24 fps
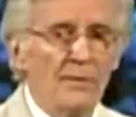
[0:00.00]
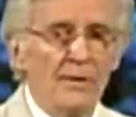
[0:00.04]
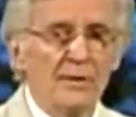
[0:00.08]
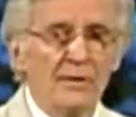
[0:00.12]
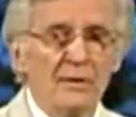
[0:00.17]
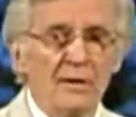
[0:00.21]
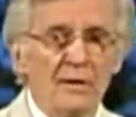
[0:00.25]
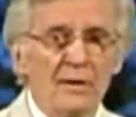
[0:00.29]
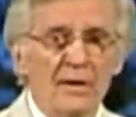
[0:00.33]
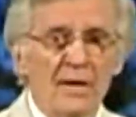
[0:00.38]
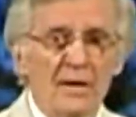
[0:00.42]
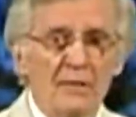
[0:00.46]

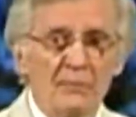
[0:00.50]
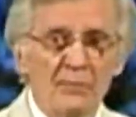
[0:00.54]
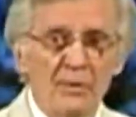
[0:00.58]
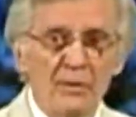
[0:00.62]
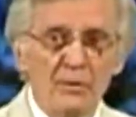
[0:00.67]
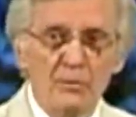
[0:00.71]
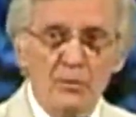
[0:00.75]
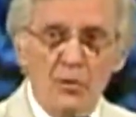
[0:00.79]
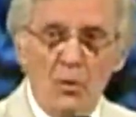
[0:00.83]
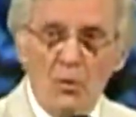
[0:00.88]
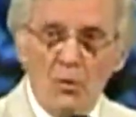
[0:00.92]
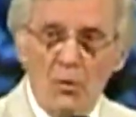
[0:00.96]
but there can
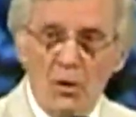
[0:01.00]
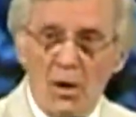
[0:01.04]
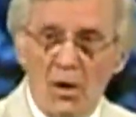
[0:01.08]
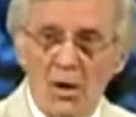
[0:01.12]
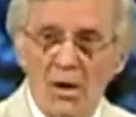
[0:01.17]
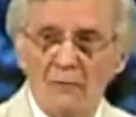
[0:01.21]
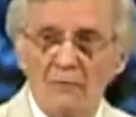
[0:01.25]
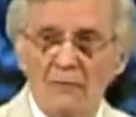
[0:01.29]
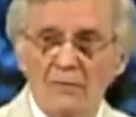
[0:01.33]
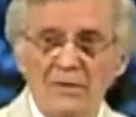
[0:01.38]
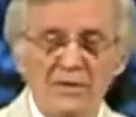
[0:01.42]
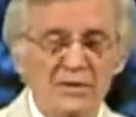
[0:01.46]
be no
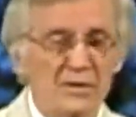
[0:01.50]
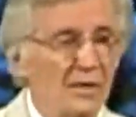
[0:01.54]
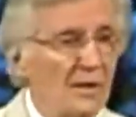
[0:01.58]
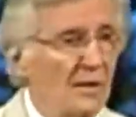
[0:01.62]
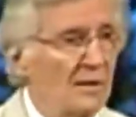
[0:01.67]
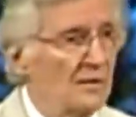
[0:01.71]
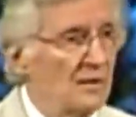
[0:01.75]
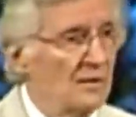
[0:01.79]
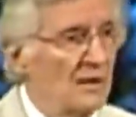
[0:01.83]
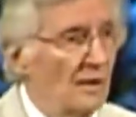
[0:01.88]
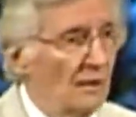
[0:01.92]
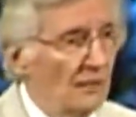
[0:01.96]
harvest
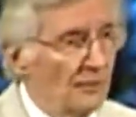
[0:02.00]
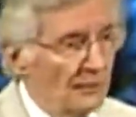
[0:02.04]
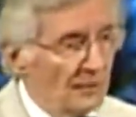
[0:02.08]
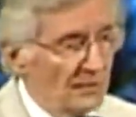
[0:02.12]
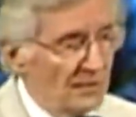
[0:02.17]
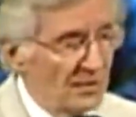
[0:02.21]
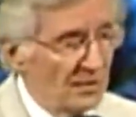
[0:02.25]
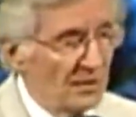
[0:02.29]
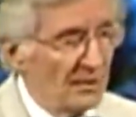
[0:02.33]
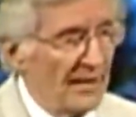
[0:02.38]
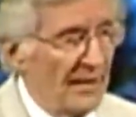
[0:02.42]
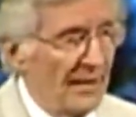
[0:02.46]
until
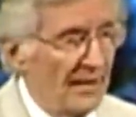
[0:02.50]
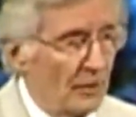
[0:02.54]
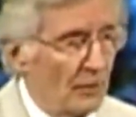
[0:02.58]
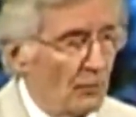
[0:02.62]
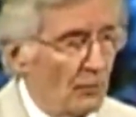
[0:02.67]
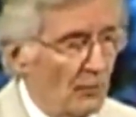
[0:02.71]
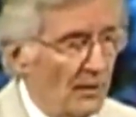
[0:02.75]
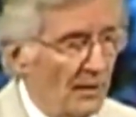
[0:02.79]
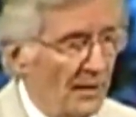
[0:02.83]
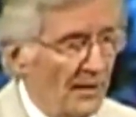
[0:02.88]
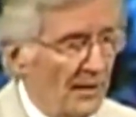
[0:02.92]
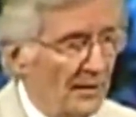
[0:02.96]
there's a latter
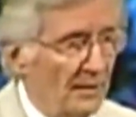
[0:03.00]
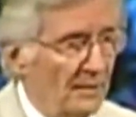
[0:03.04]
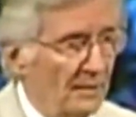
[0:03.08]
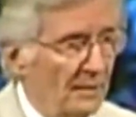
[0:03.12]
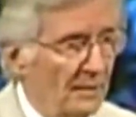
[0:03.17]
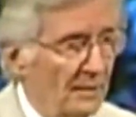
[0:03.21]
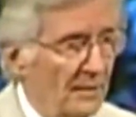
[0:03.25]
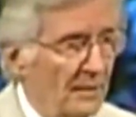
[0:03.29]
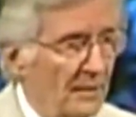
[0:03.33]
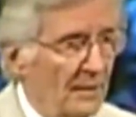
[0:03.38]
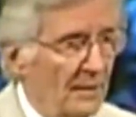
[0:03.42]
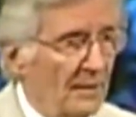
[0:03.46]
rain.